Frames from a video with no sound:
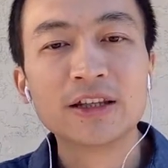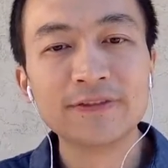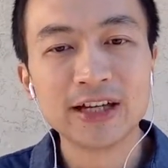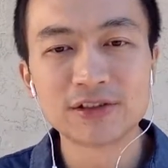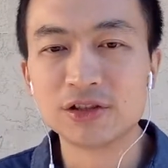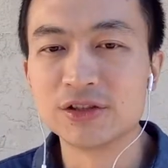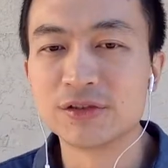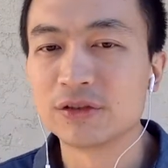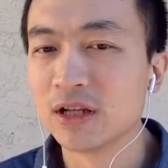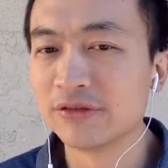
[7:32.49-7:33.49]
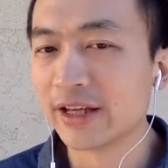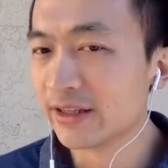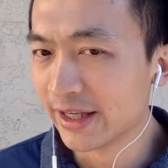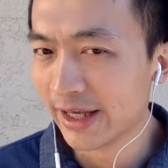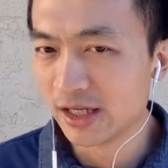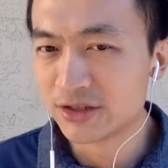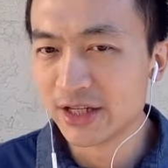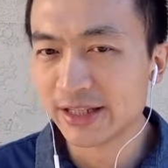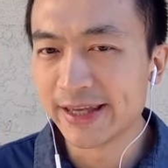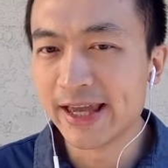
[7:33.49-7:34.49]
Investors, on the other hand,
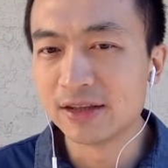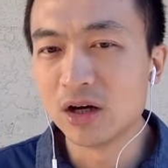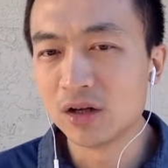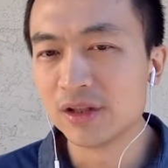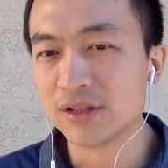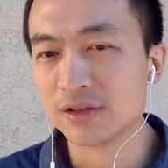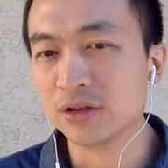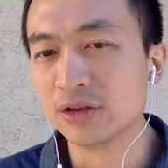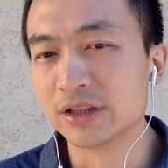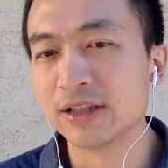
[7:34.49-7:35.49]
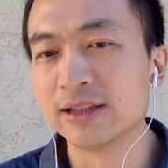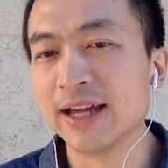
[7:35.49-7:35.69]
take an honest look